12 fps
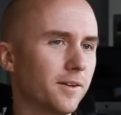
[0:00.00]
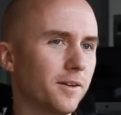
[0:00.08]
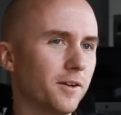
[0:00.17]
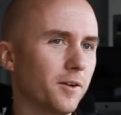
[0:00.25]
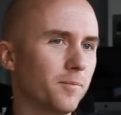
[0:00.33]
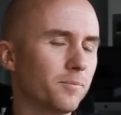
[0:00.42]

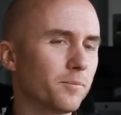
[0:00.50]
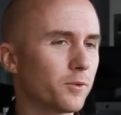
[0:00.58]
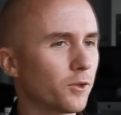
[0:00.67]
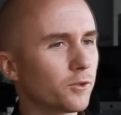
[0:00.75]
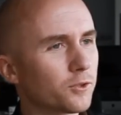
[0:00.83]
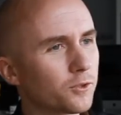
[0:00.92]
But
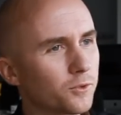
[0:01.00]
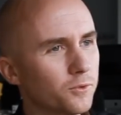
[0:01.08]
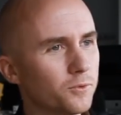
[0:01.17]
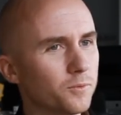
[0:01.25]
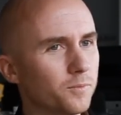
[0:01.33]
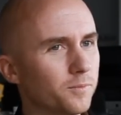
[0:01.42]
those
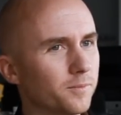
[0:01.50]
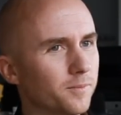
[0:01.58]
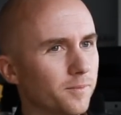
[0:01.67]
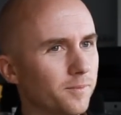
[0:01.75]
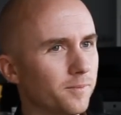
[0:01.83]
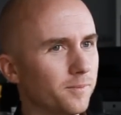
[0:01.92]
two,
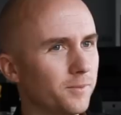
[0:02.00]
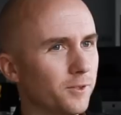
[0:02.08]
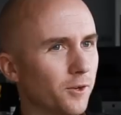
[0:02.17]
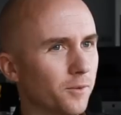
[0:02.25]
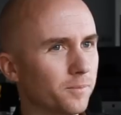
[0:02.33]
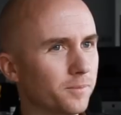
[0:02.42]

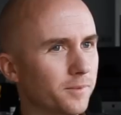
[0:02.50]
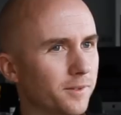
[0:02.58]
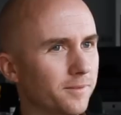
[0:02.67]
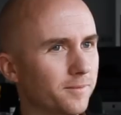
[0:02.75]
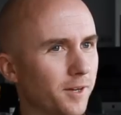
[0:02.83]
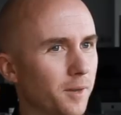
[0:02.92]

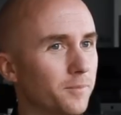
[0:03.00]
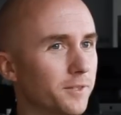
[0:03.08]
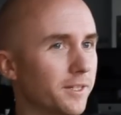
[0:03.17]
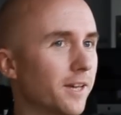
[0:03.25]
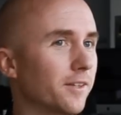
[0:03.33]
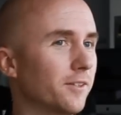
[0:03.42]
come
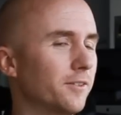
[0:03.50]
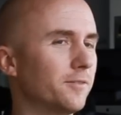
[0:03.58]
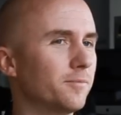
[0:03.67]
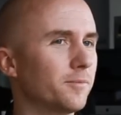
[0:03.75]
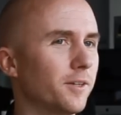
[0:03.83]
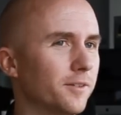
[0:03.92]
together
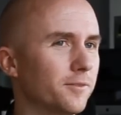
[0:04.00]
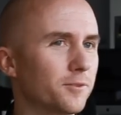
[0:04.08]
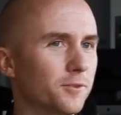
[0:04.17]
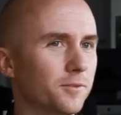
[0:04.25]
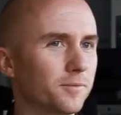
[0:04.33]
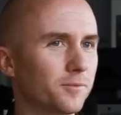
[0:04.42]
and
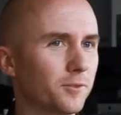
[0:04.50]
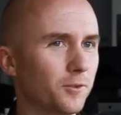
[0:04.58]
sort of